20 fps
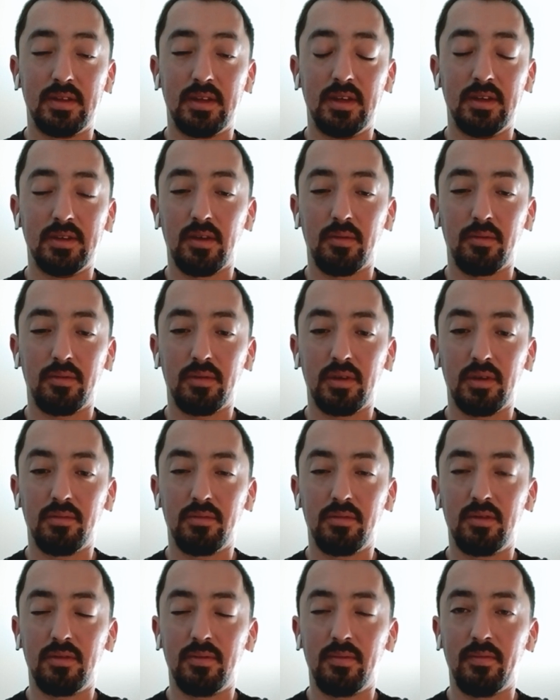He's
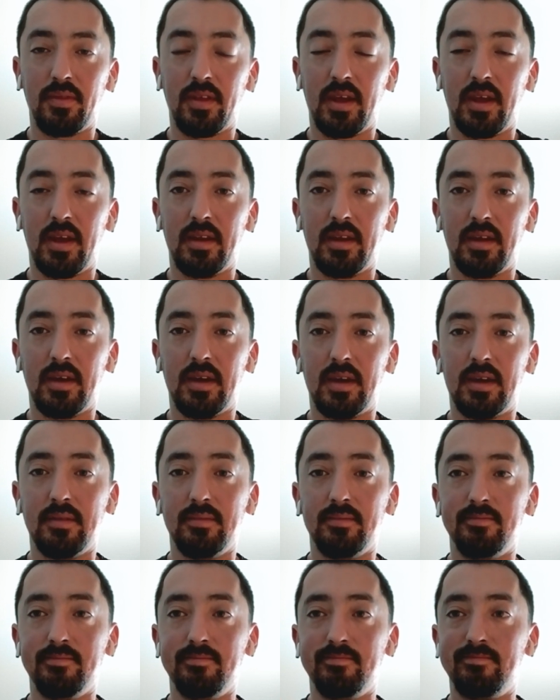unbelievable. And I
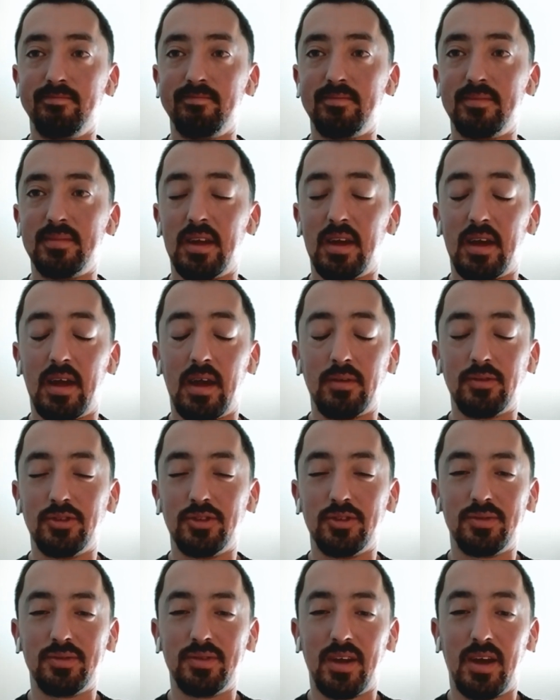
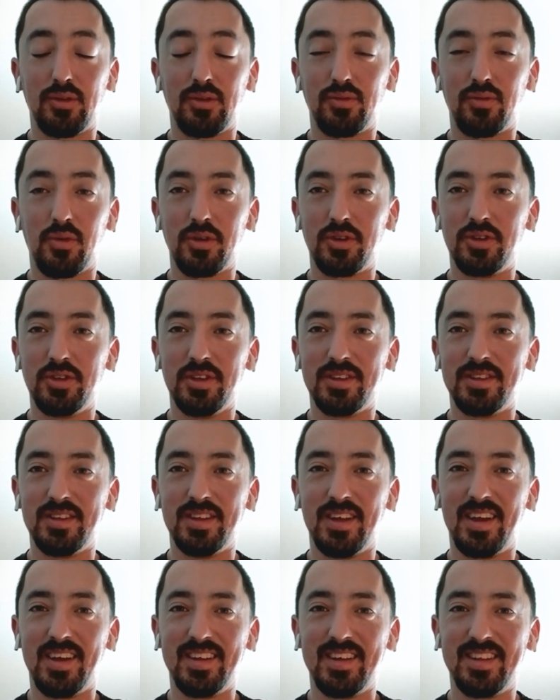was fortunate
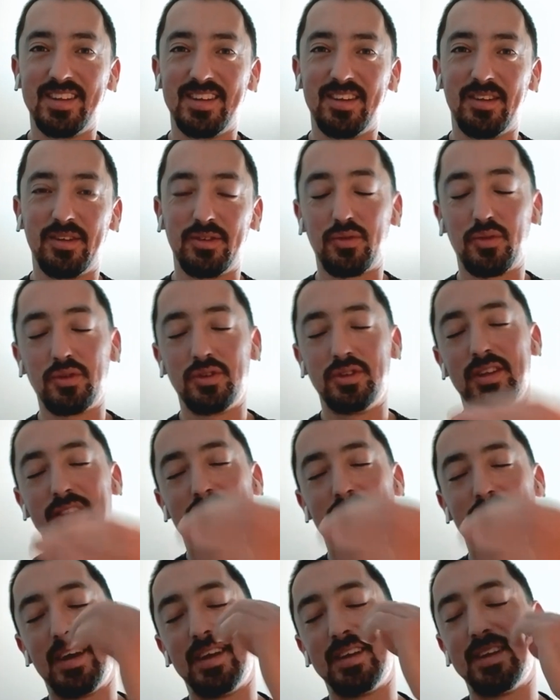today. I was
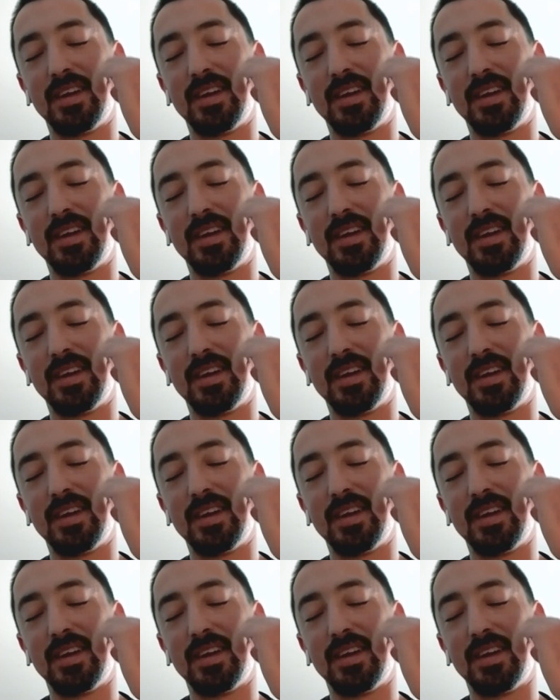fortunate that